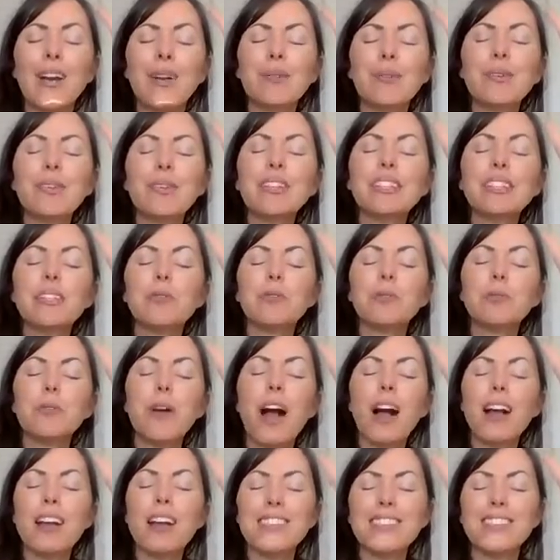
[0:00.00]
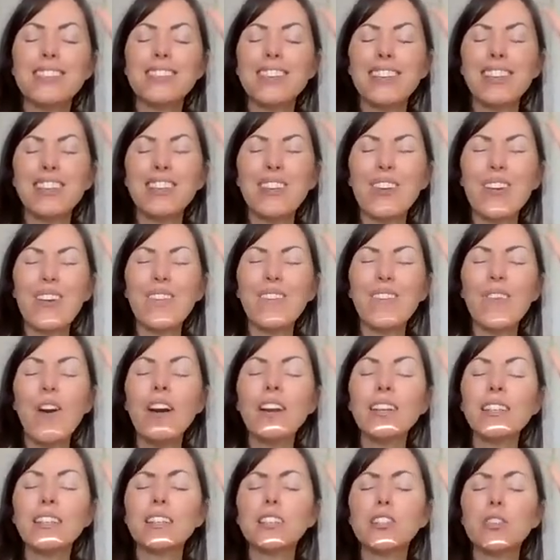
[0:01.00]
really rising, you know,
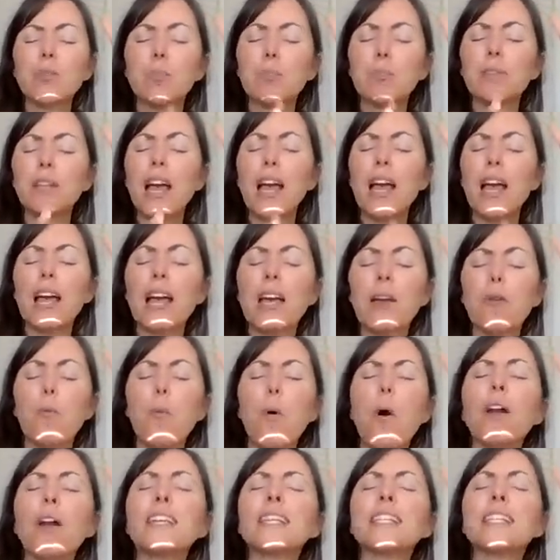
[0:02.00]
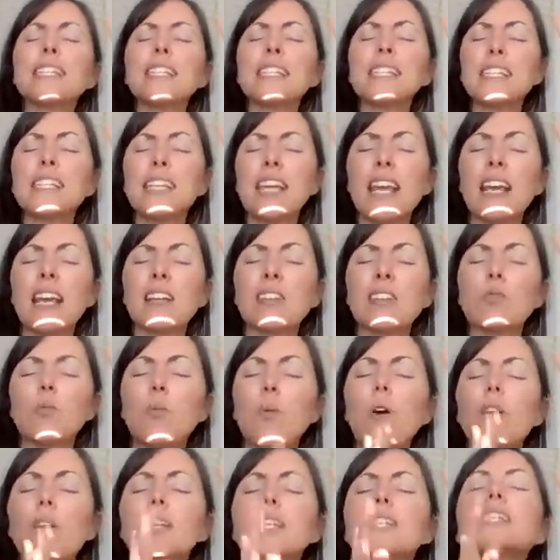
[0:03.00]
wanting to play, wanting to dance,
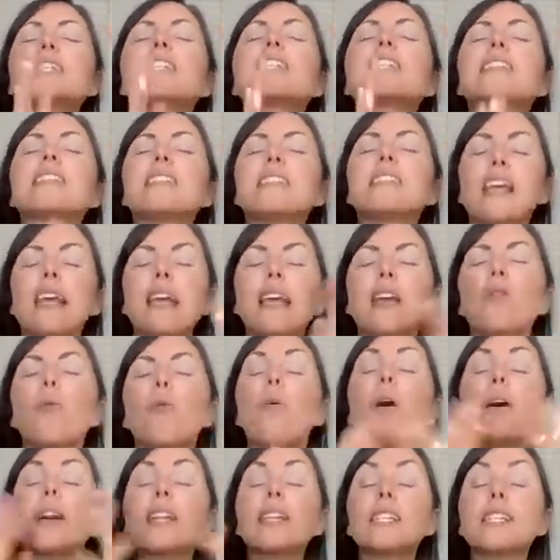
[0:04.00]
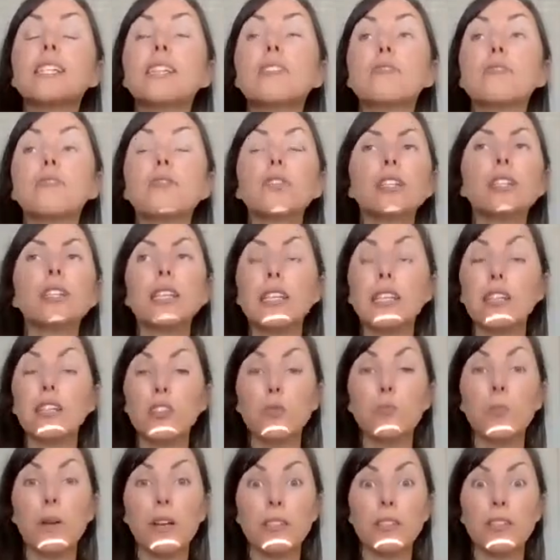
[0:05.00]
wanting to sing, wanting to freely
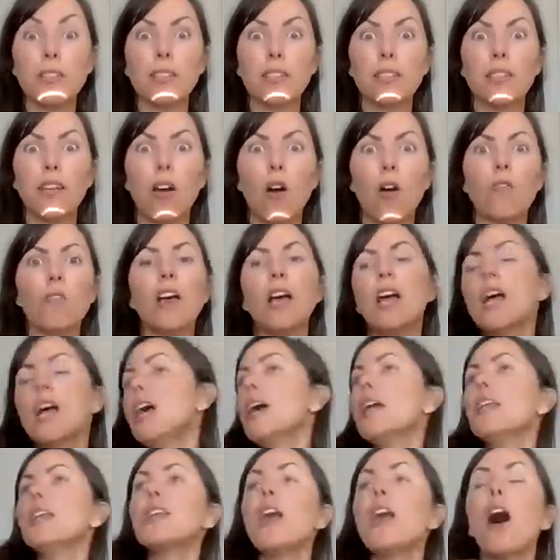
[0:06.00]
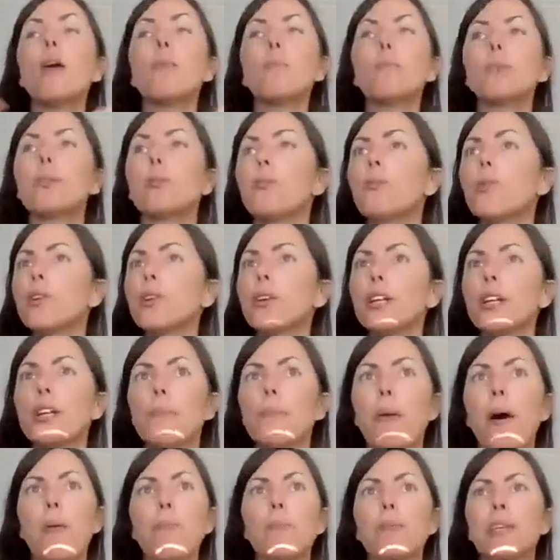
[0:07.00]
express itself and not be worried
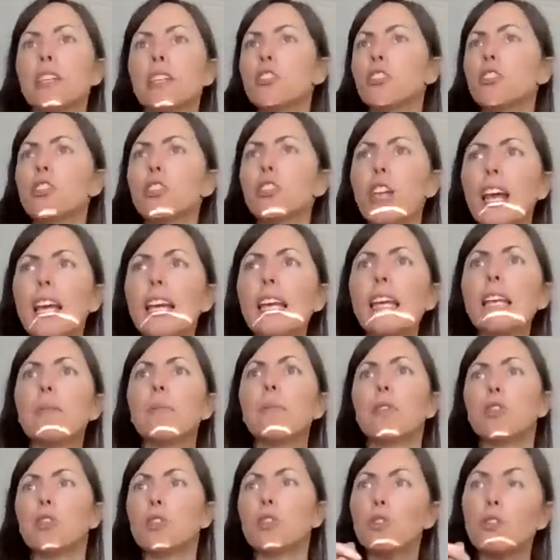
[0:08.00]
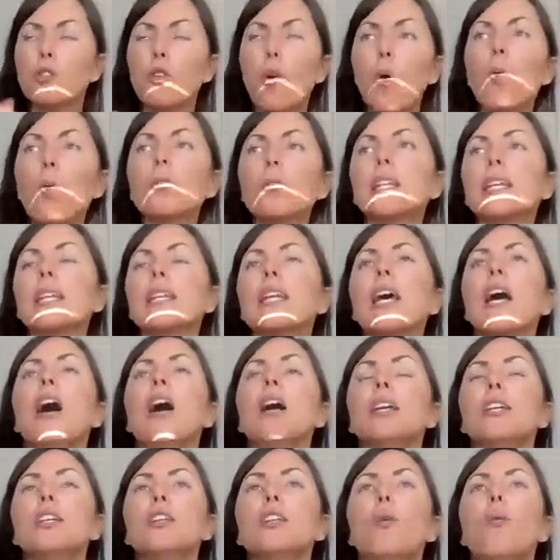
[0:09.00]
about being shamed or scolded,
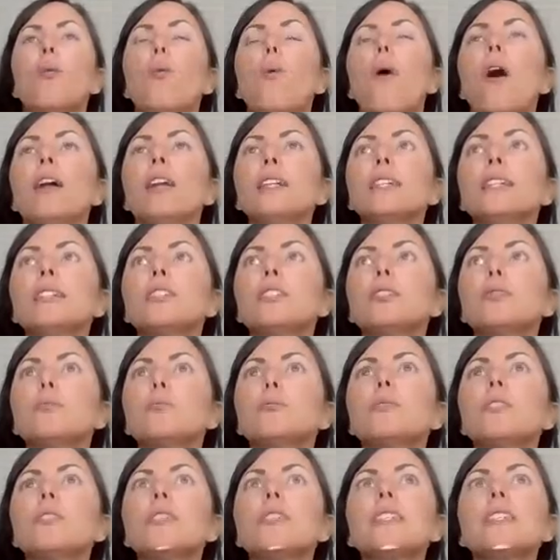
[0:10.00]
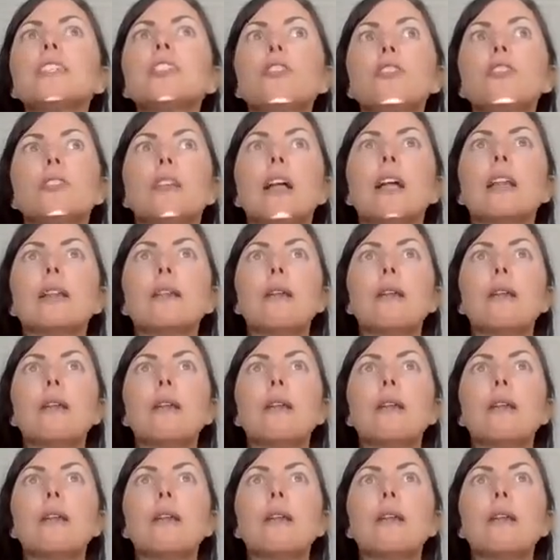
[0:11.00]
you know, wanting to really just